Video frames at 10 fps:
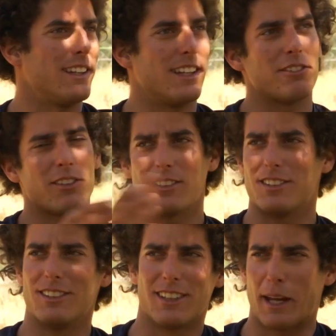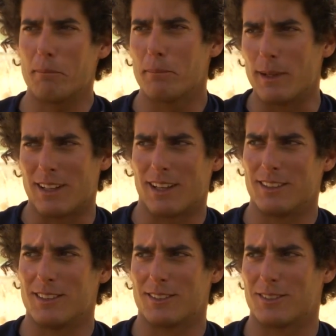I never see the camping like
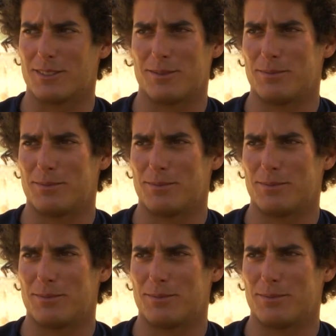this